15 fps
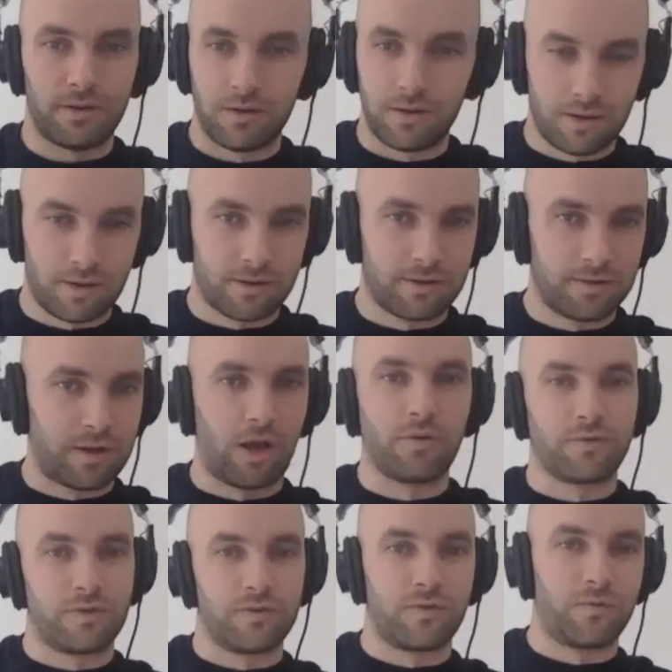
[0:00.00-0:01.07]
are
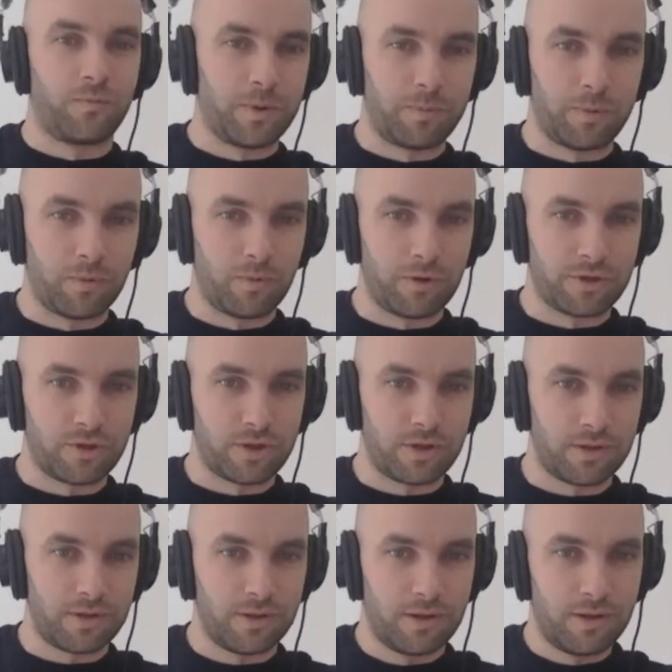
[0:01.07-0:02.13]
thousands of people
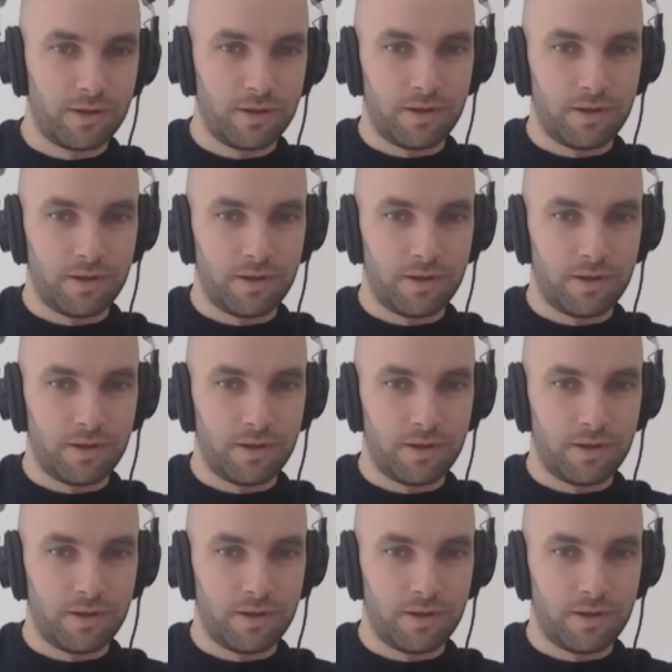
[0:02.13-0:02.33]
watching. Mm-hmm.